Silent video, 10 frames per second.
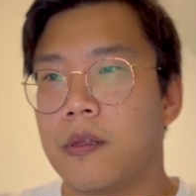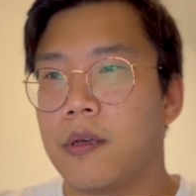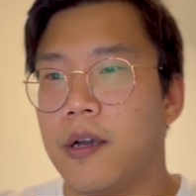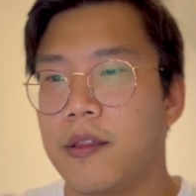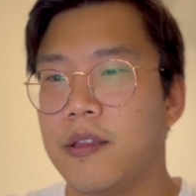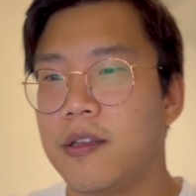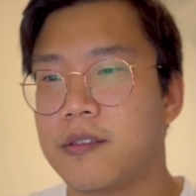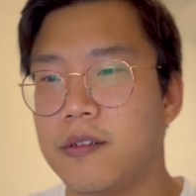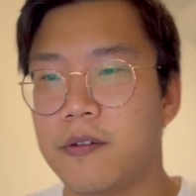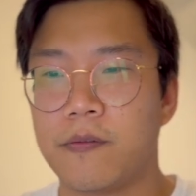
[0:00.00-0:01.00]
I think that's
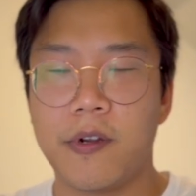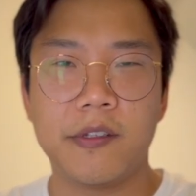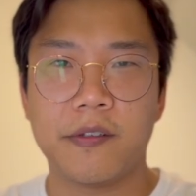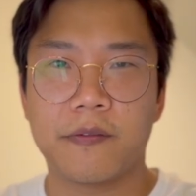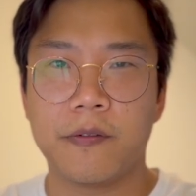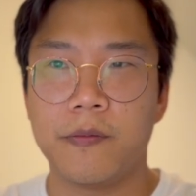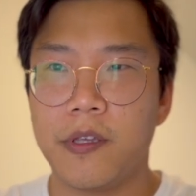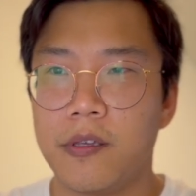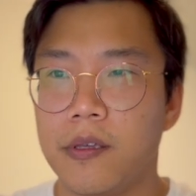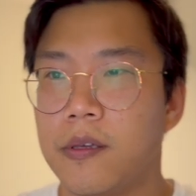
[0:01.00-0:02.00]
enough ranting for
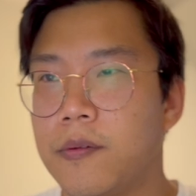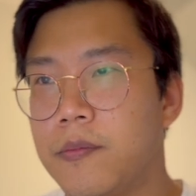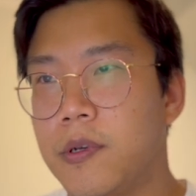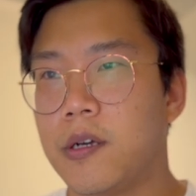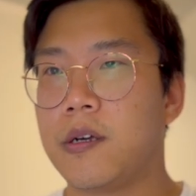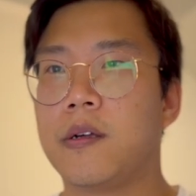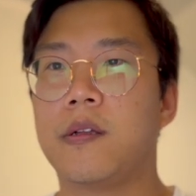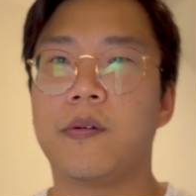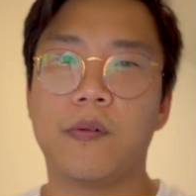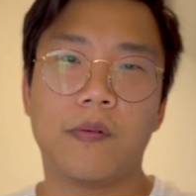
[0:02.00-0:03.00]
me.
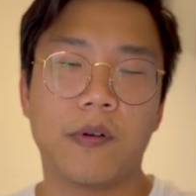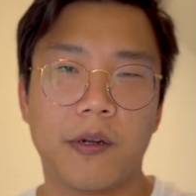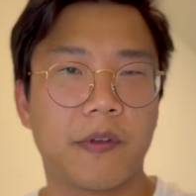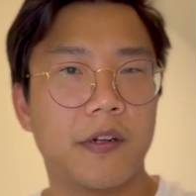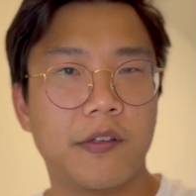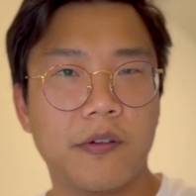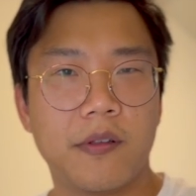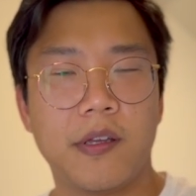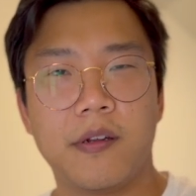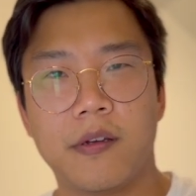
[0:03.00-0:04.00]
What I'm gonna do
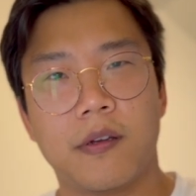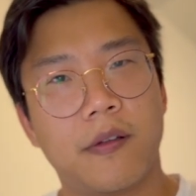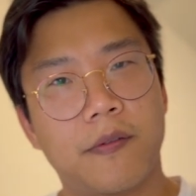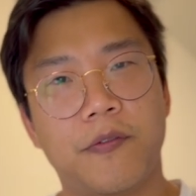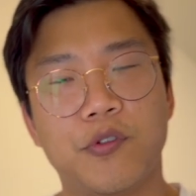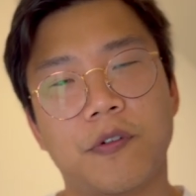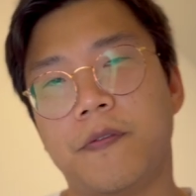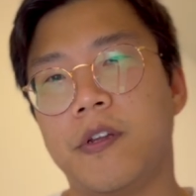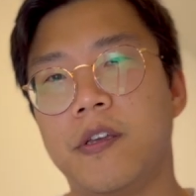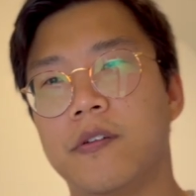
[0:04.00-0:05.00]
in a future
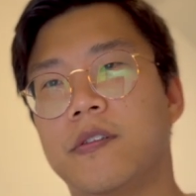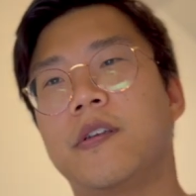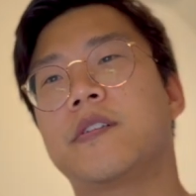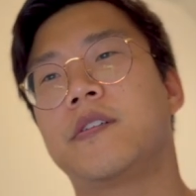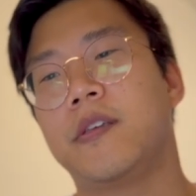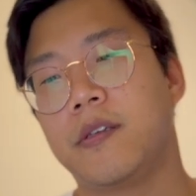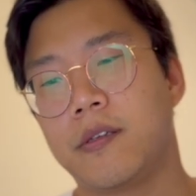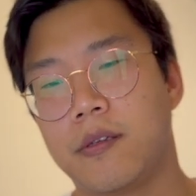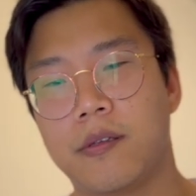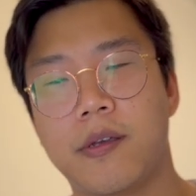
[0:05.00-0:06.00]
videos is actually
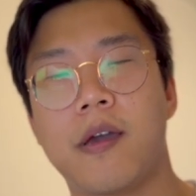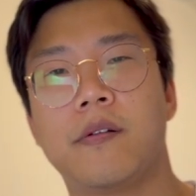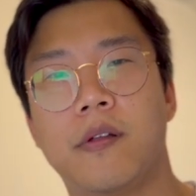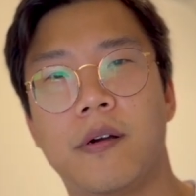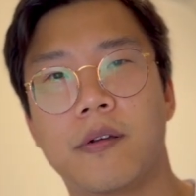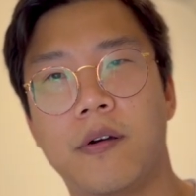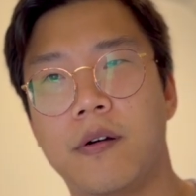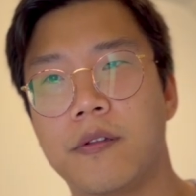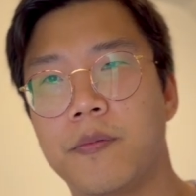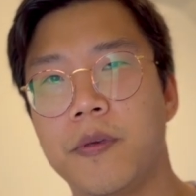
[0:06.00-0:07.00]
catalog
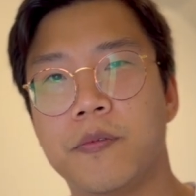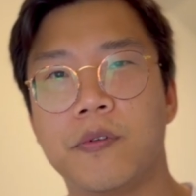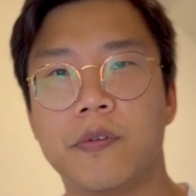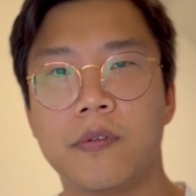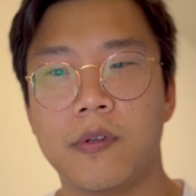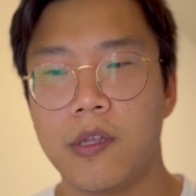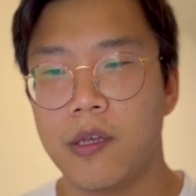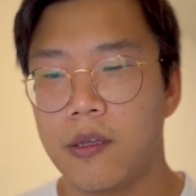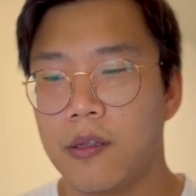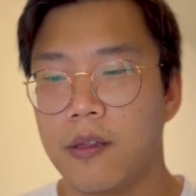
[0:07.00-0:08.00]
all the people
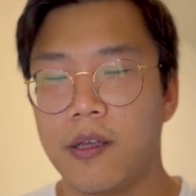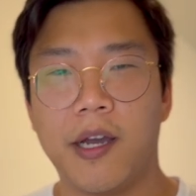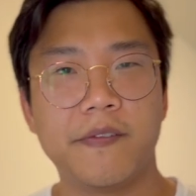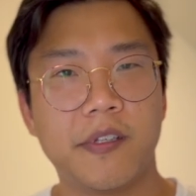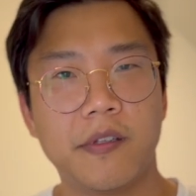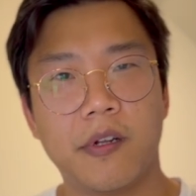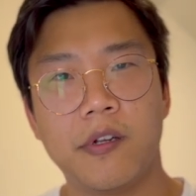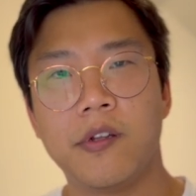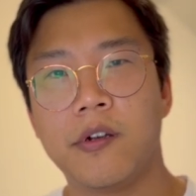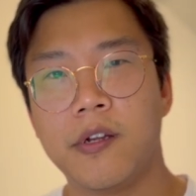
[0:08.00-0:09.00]
I've seen on
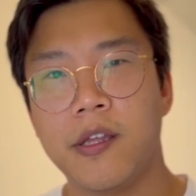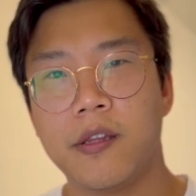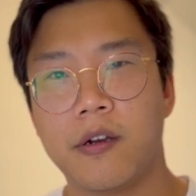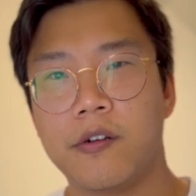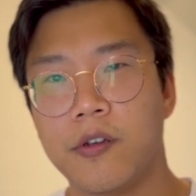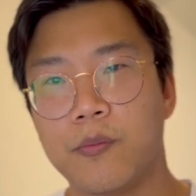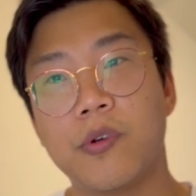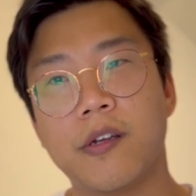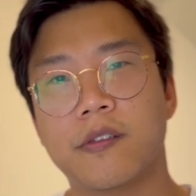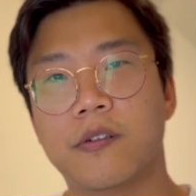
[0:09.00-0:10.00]
the internet that are doing
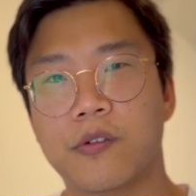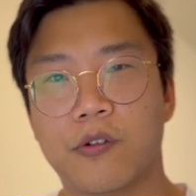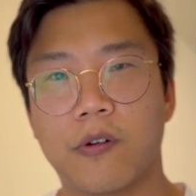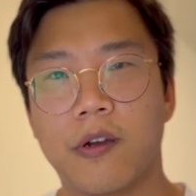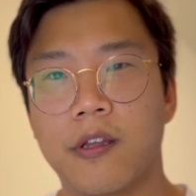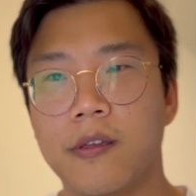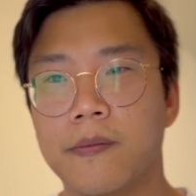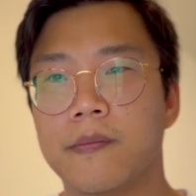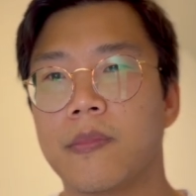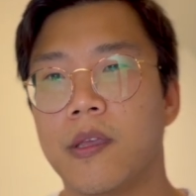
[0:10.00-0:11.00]
practical karate
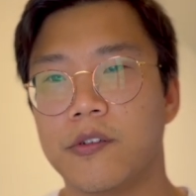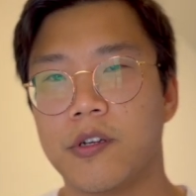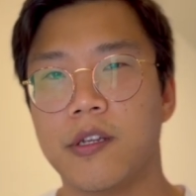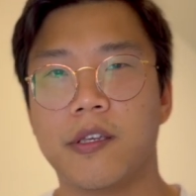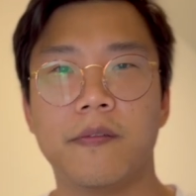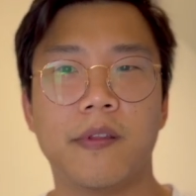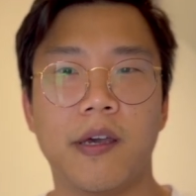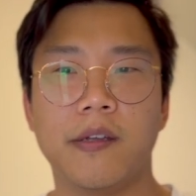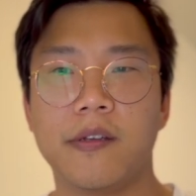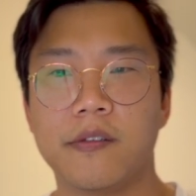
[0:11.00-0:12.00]
and try to give
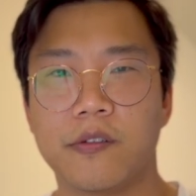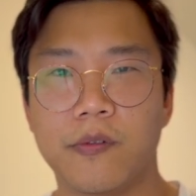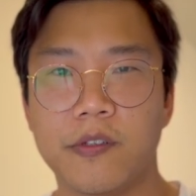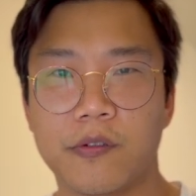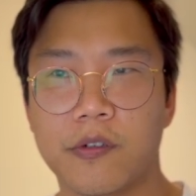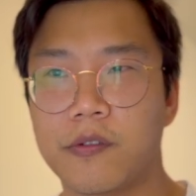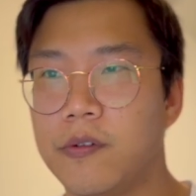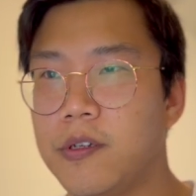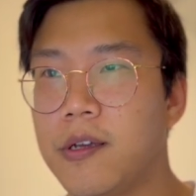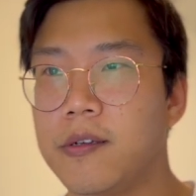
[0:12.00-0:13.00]
that as a resource
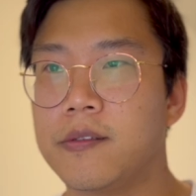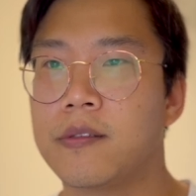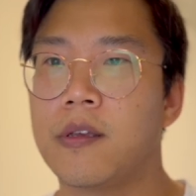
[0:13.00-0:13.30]
for you guys.